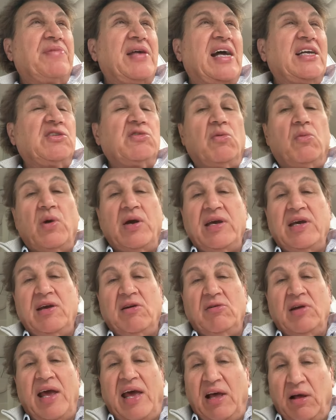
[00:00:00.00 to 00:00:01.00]
That's what we're
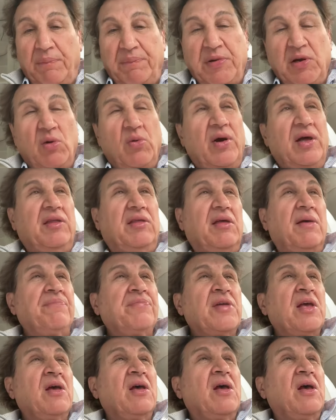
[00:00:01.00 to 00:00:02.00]
here to help you with.
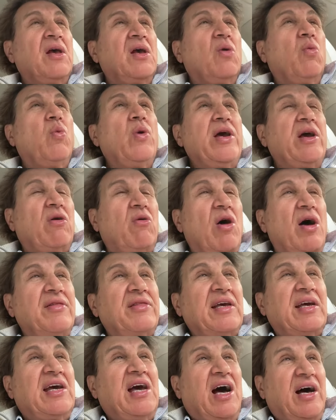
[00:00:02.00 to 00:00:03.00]
We are
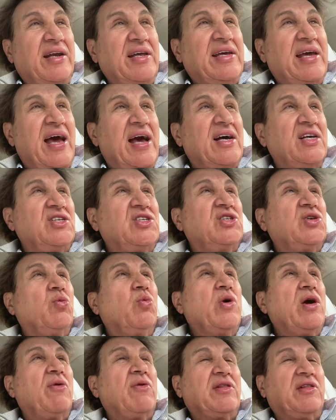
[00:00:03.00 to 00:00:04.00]
on the cutting edge.
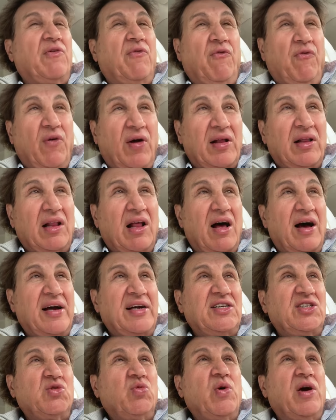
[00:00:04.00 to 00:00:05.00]
We are at the front
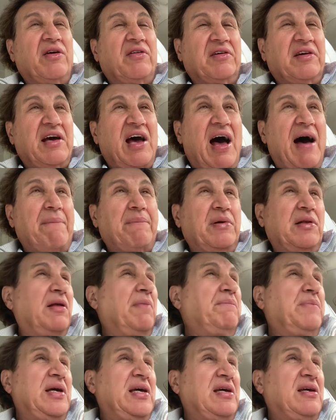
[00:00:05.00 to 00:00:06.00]
lines. We are the cop on
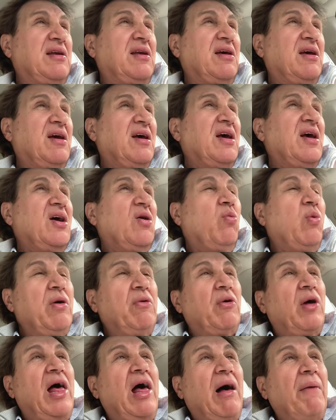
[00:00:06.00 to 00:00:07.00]
the beat. We
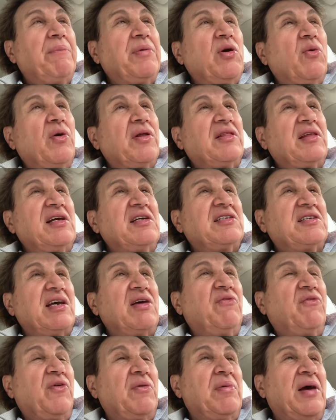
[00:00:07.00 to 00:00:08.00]
will help you with this
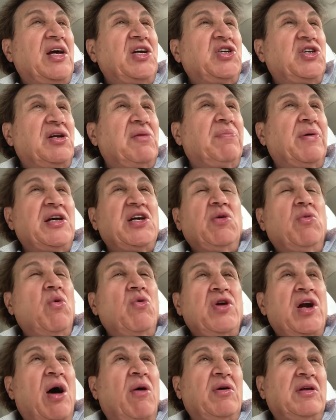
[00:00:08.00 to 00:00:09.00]
information, but you
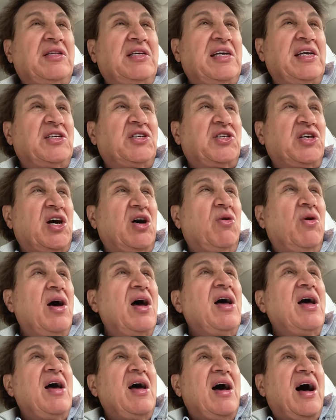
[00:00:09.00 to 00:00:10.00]
won't know a
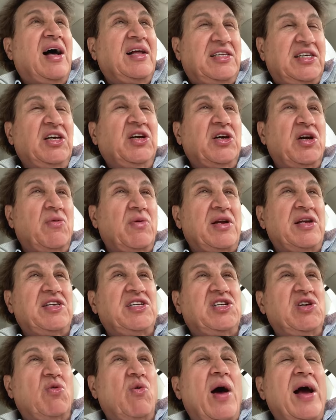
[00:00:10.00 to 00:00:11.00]
DSO until you're
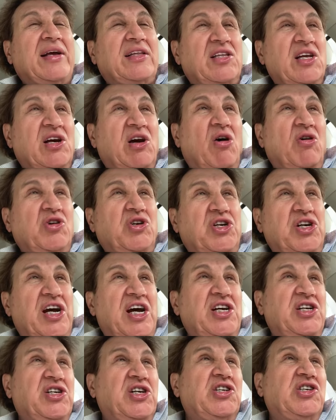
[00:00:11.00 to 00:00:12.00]
in direct
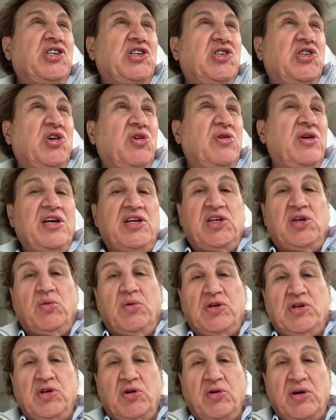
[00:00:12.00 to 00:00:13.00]
negotiations, attorney
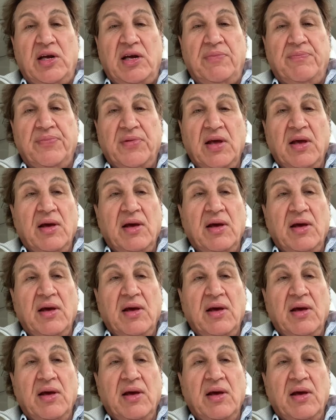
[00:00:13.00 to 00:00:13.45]
to attorney.